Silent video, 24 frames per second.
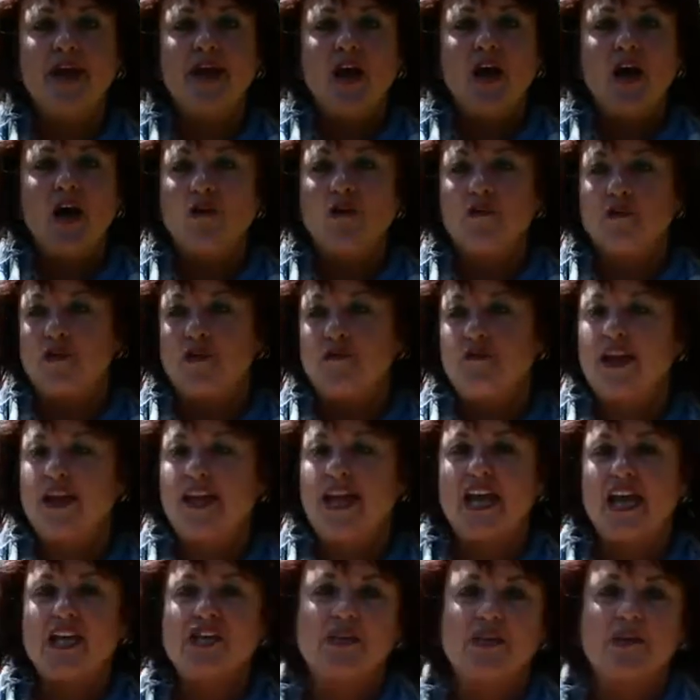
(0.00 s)
over a
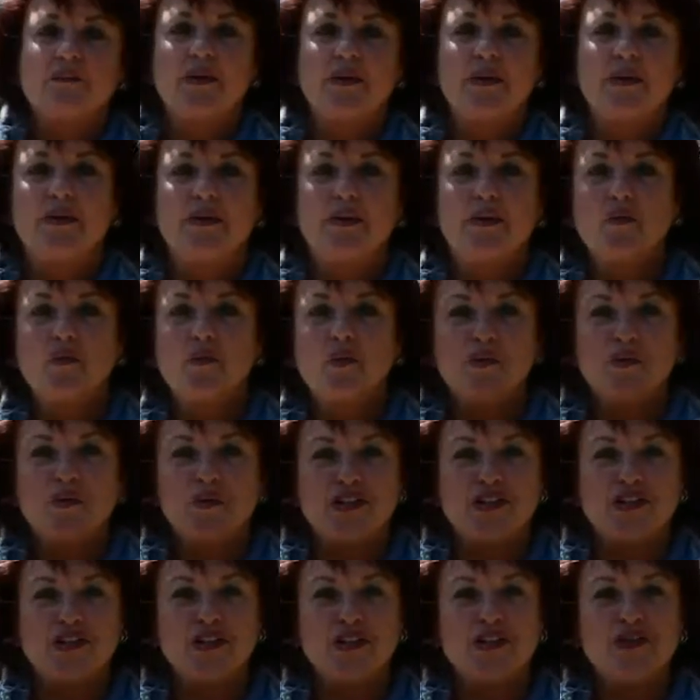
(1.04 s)
vacation period one
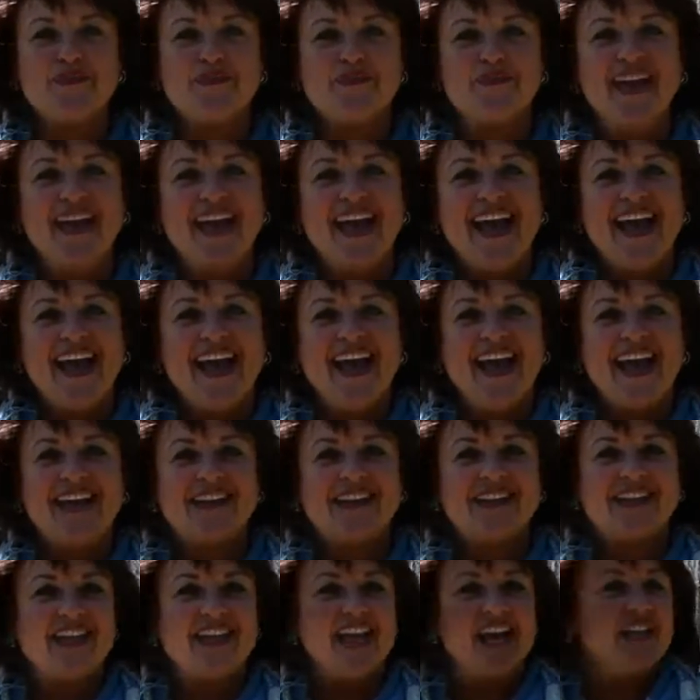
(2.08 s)
winter, and
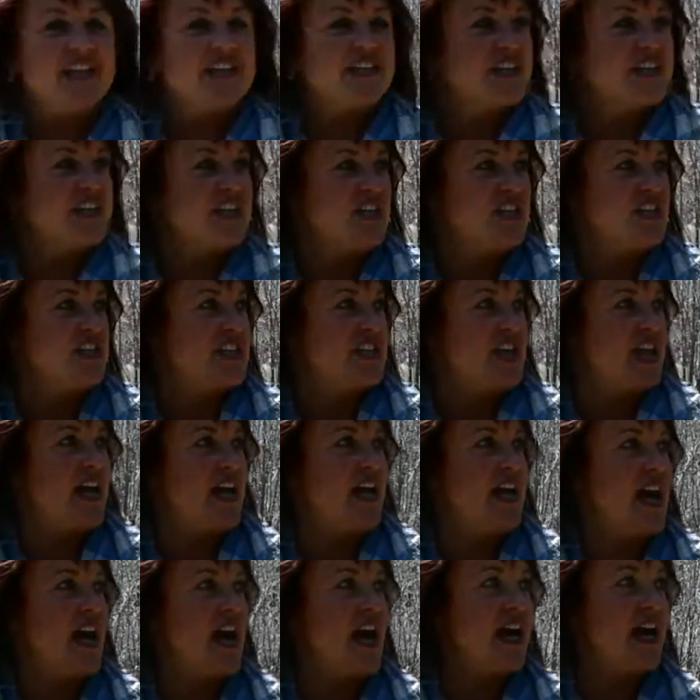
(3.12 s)
at the end of each
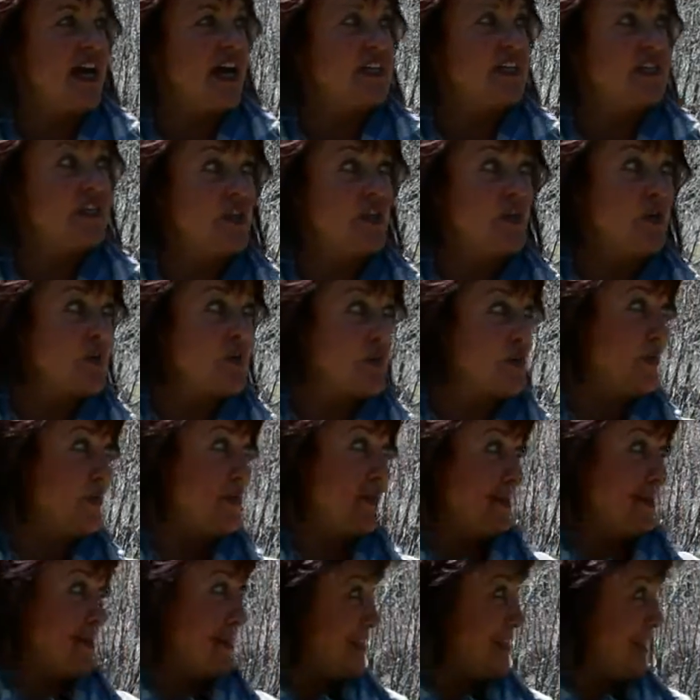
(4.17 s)
day I snowshoed
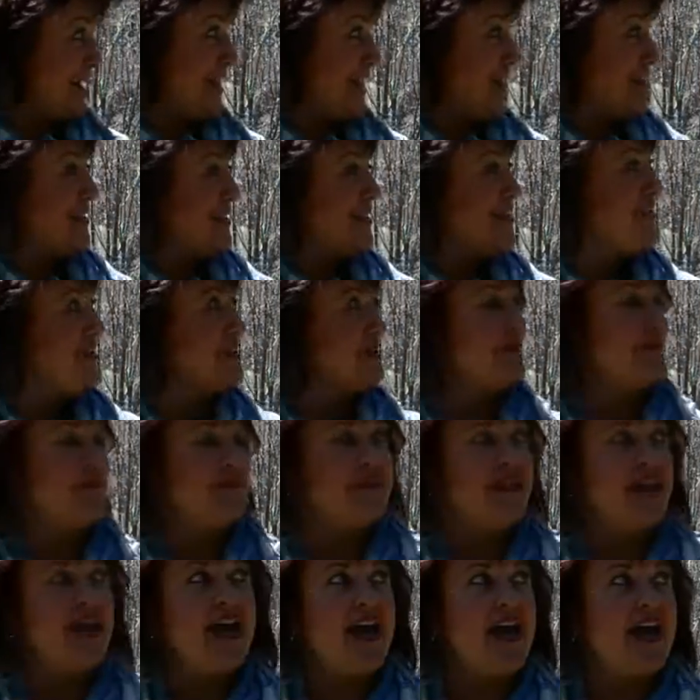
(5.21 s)
in these canyons
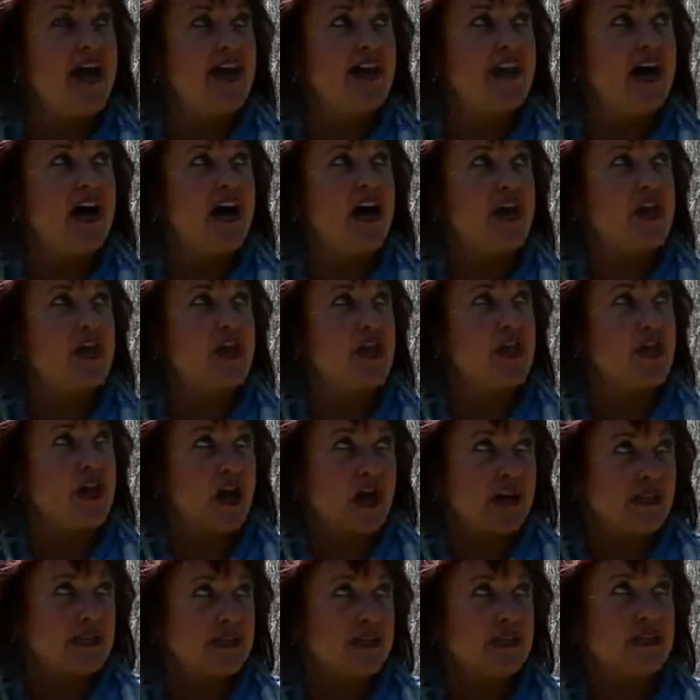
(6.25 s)
and I
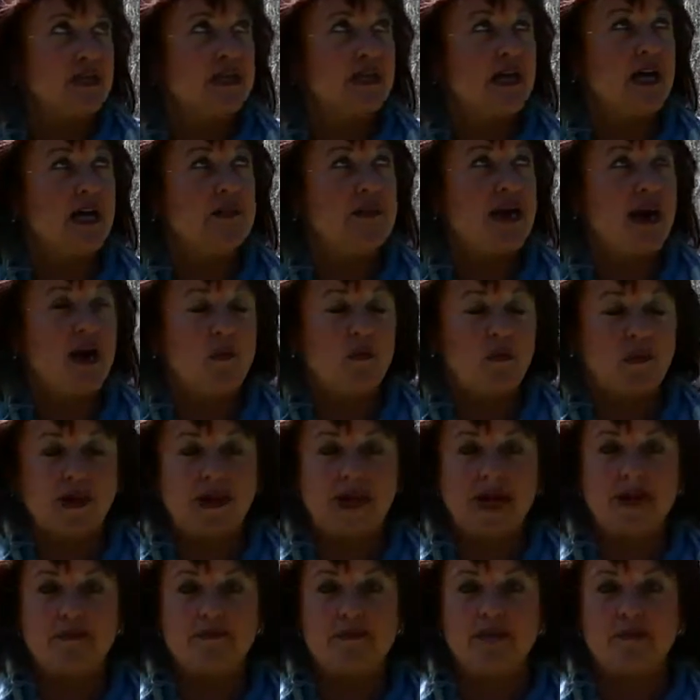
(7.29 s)
thought about what I
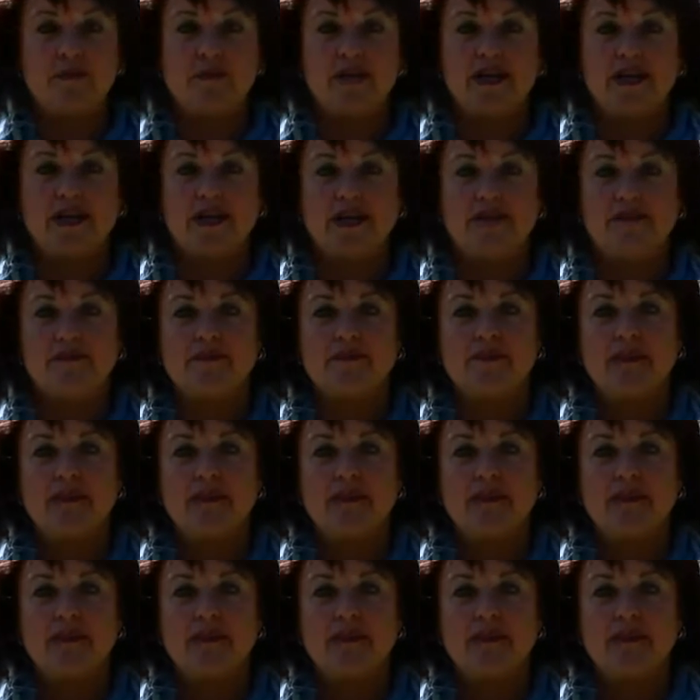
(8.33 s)
had been reading.